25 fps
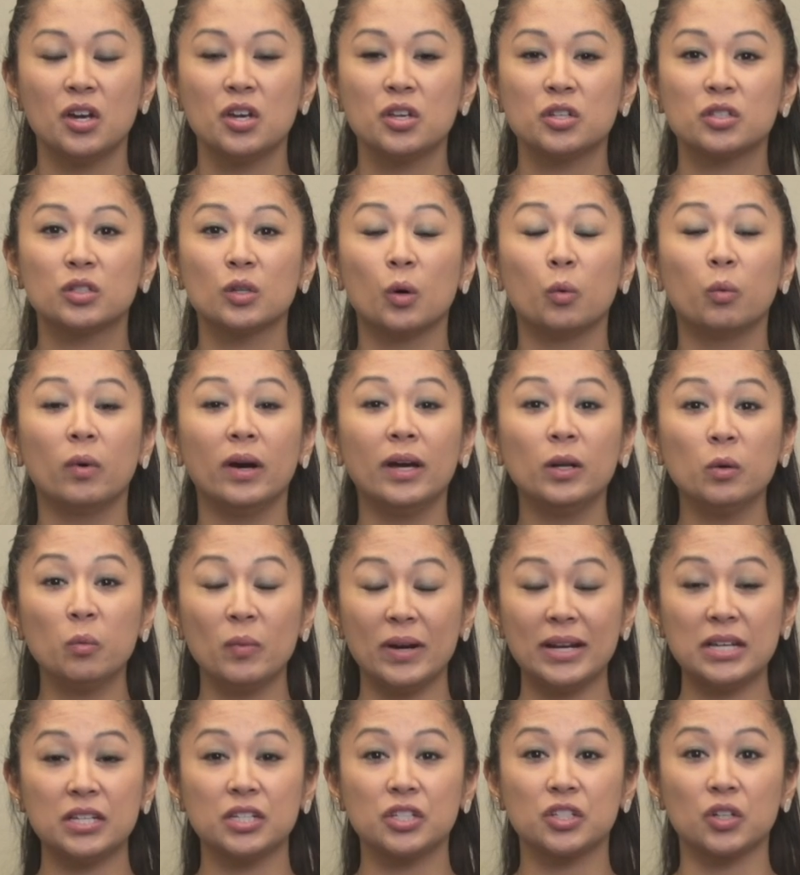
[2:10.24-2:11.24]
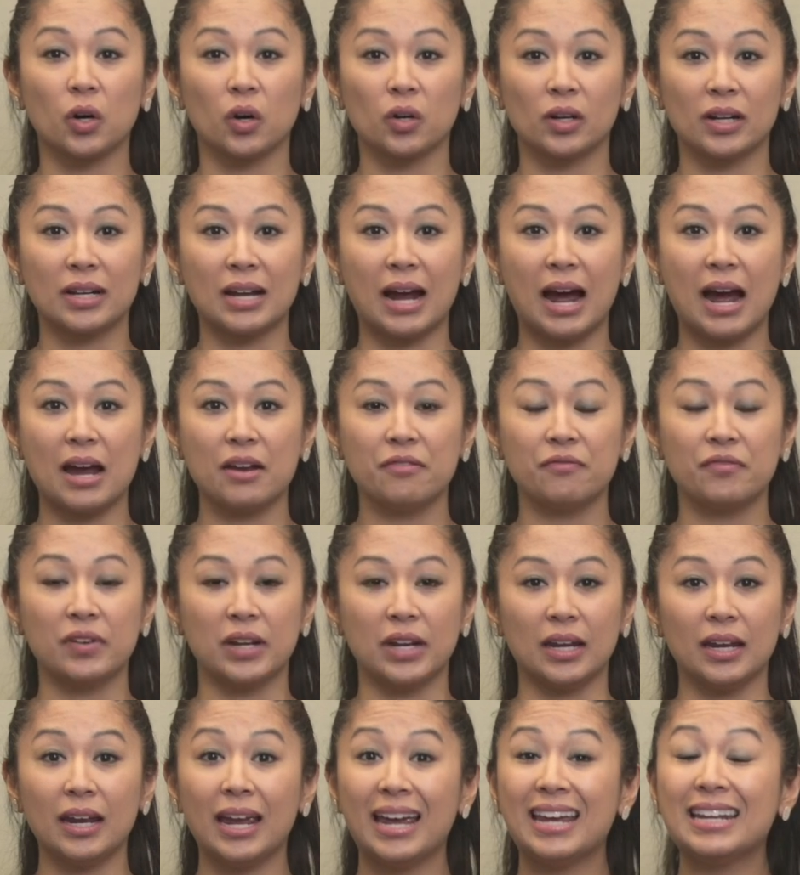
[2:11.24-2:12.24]
So when we start an
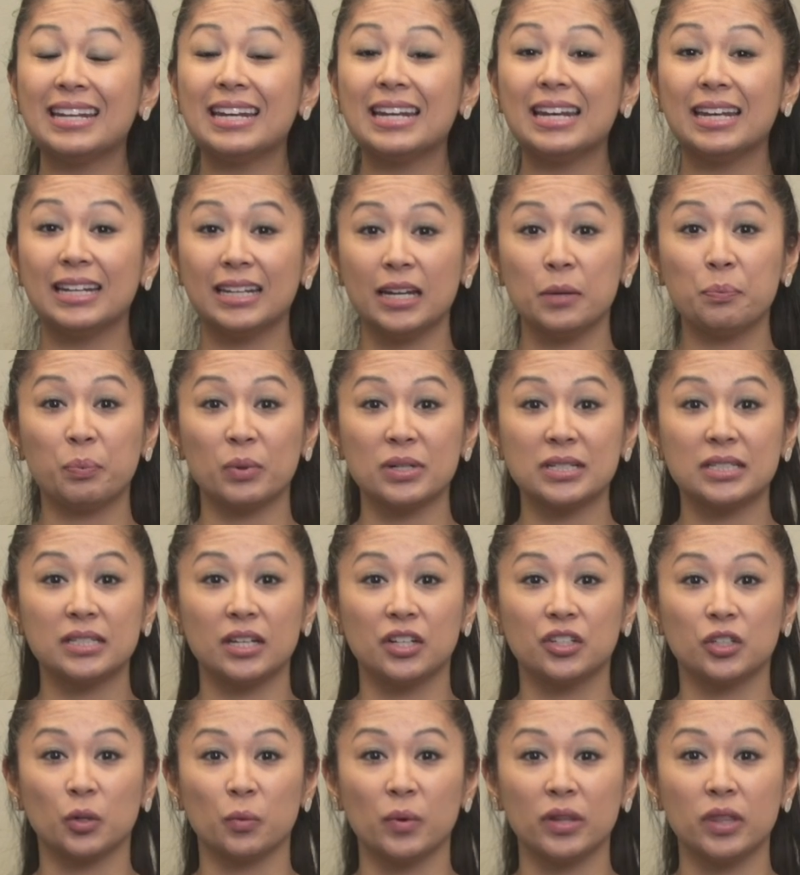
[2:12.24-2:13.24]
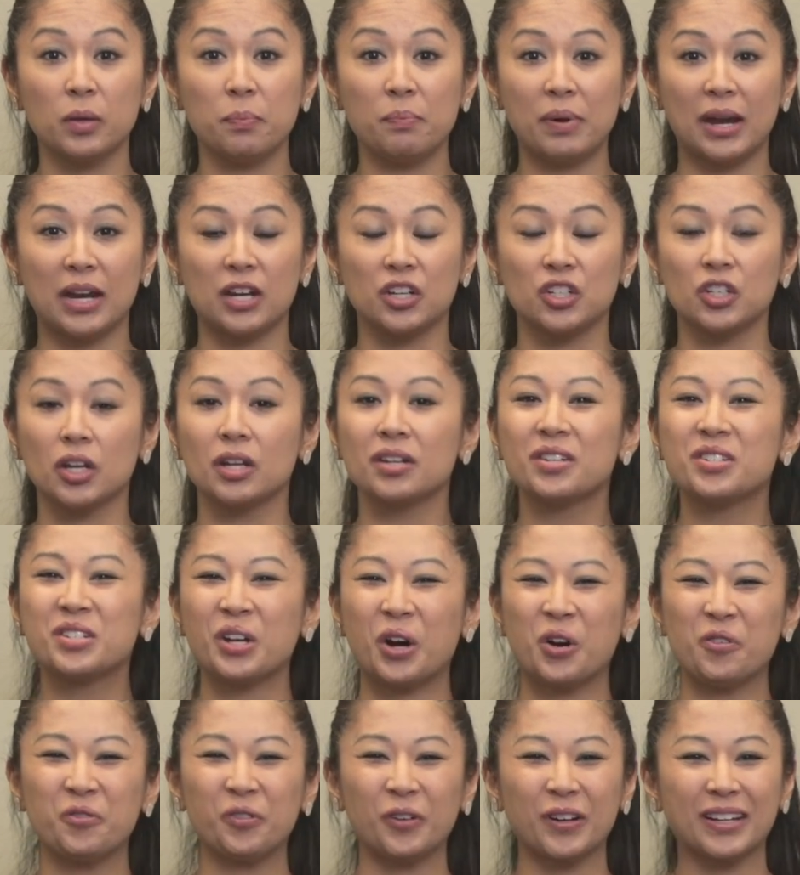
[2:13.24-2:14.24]
IV and any procedure with a patient,
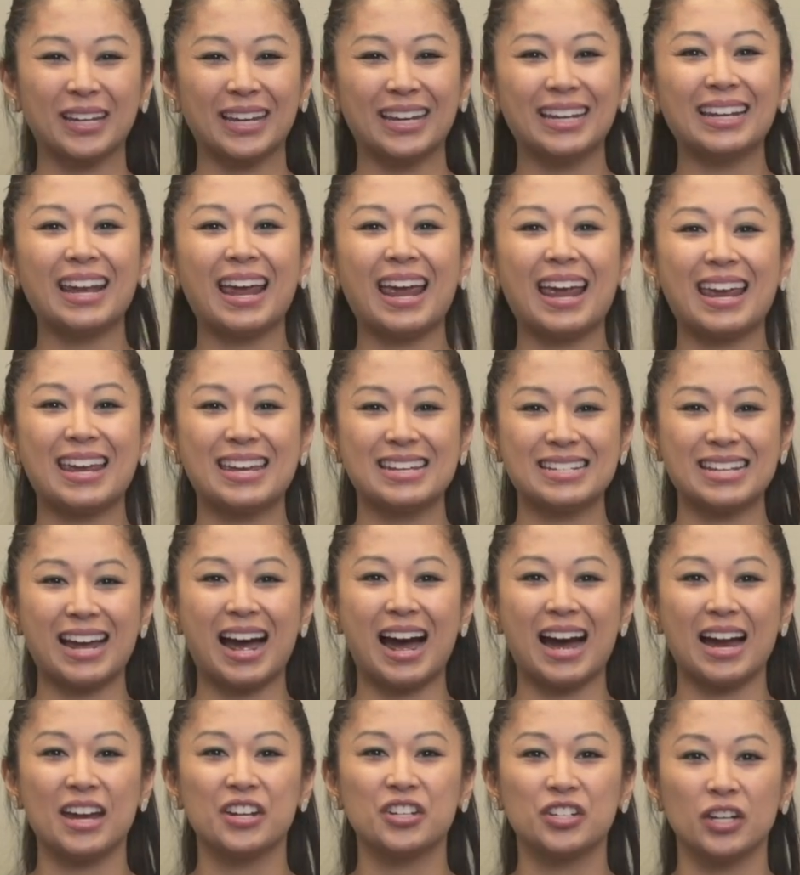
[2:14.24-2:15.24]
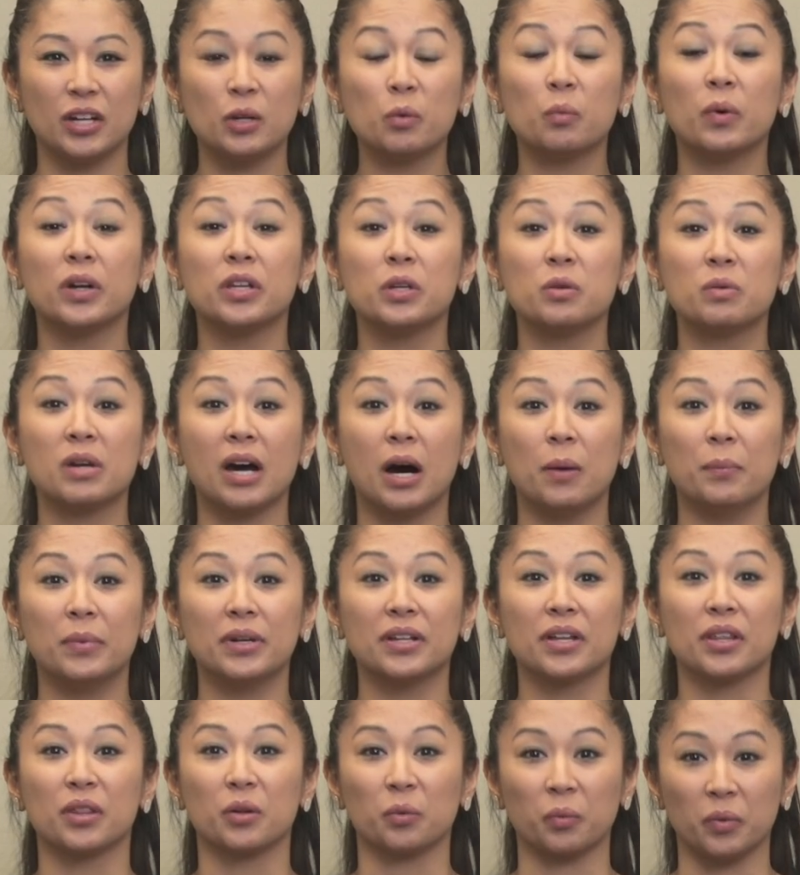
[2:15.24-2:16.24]
don't forget hand hygiene when you come
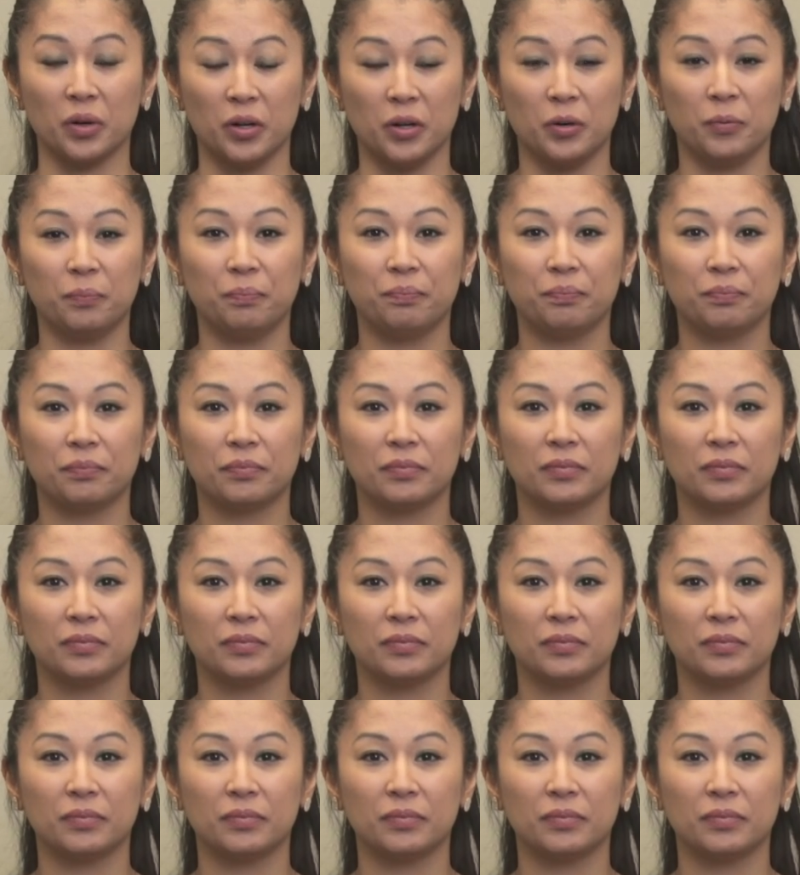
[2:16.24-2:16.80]
into the room.